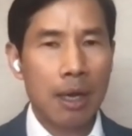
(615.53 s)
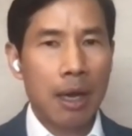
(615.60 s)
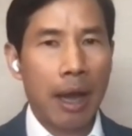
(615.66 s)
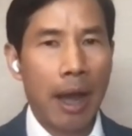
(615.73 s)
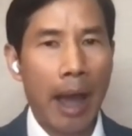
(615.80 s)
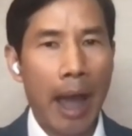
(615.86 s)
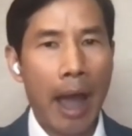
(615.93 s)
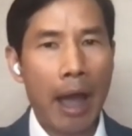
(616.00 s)

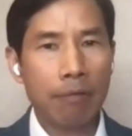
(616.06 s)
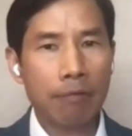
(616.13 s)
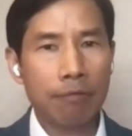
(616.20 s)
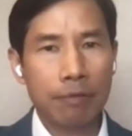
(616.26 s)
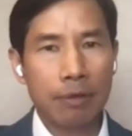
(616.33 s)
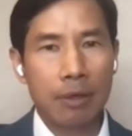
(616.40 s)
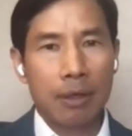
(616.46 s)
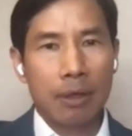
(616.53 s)
have
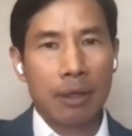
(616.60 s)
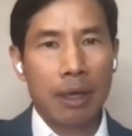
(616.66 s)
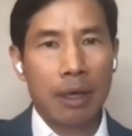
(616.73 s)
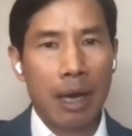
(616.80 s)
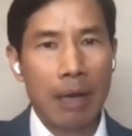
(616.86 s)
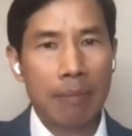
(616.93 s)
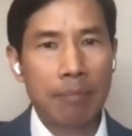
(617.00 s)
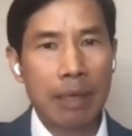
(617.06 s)

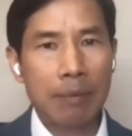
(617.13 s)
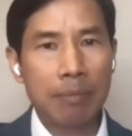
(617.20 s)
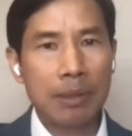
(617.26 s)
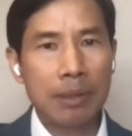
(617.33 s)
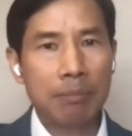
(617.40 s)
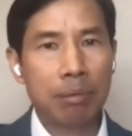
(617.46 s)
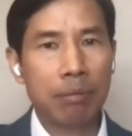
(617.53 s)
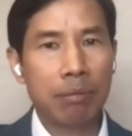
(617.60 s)

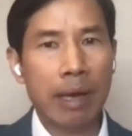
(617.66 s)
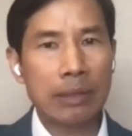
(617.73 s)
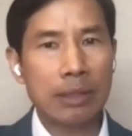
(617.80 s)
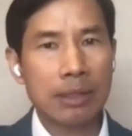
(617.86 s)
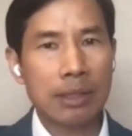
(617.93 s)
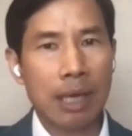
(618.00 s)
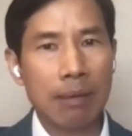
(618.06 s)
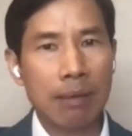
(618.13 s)
maybe
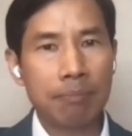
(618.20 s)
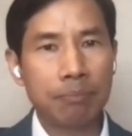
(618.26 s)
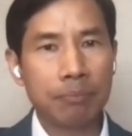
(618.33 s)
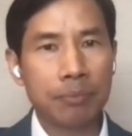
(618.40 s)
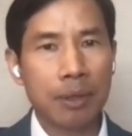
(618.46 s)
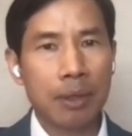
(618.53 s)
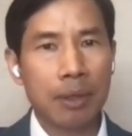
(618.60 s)
provided some